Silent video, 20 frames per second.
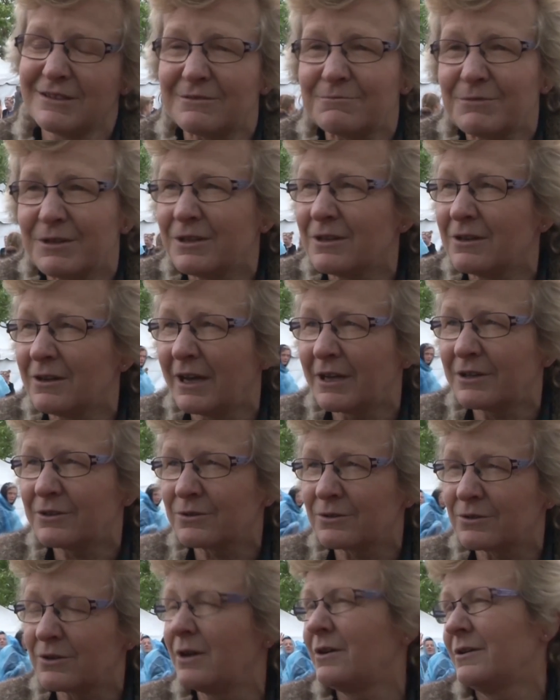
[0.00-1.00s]
whether you like
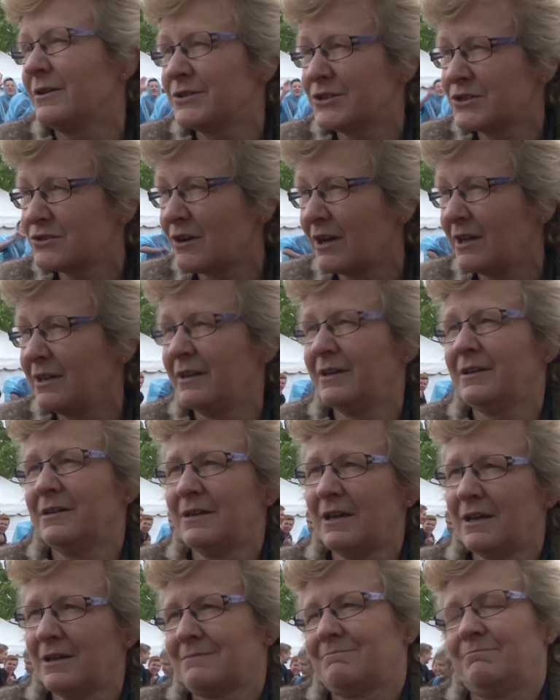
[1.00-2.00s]
it or not, Australia
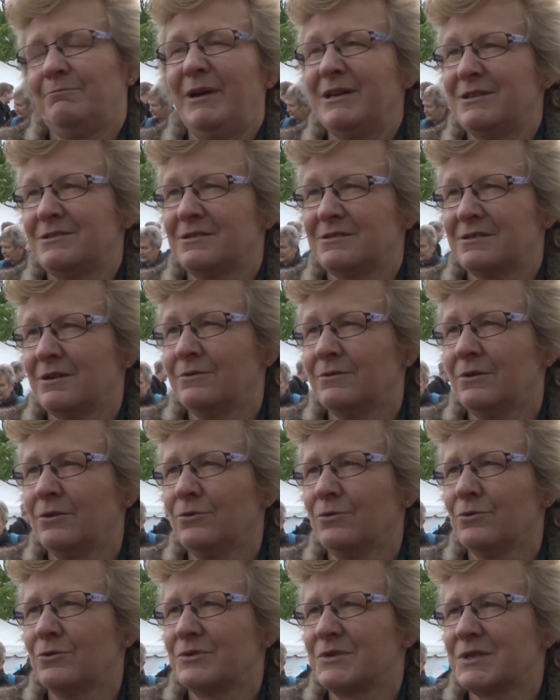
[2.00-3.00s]
makes its own
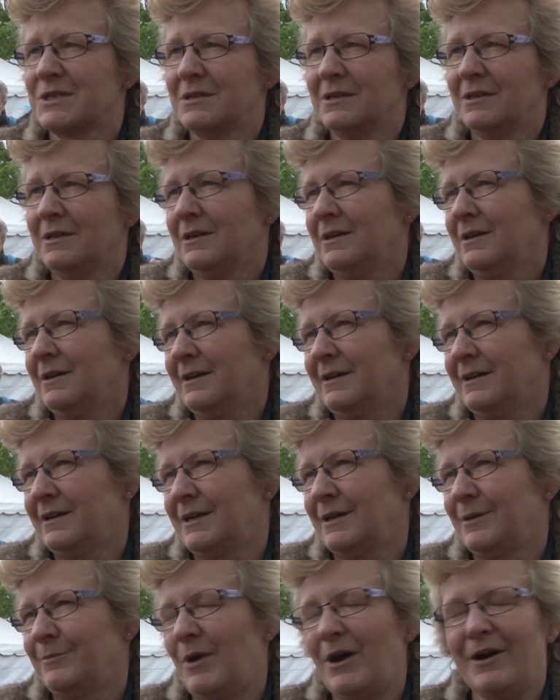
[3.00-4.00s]
laws.
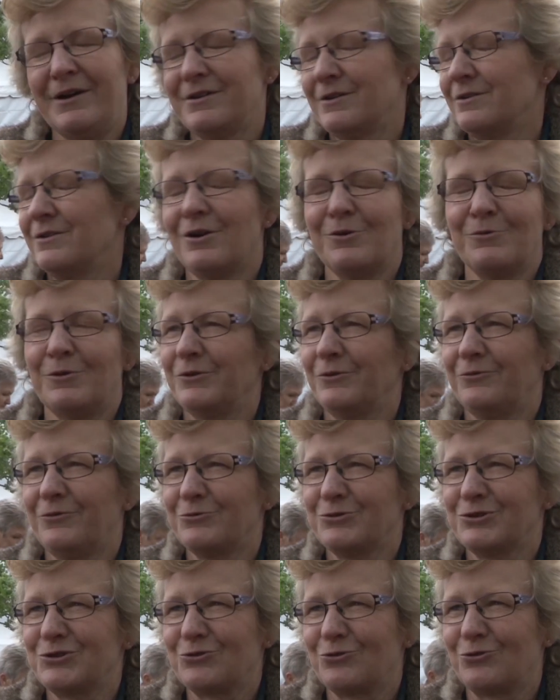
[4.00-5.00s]
I don't know what the
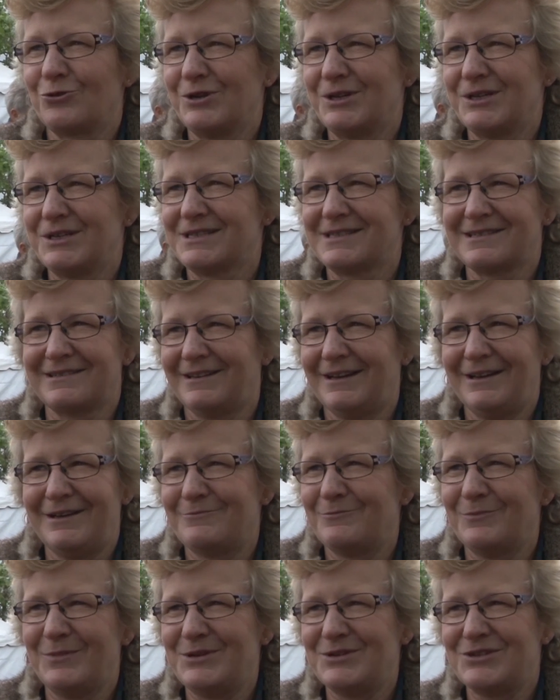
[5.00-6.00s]
full story is. I
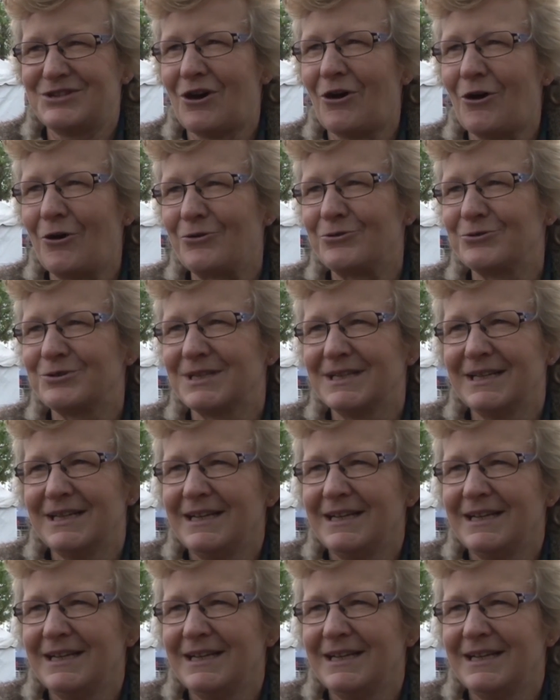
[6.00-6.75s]
haven't been told.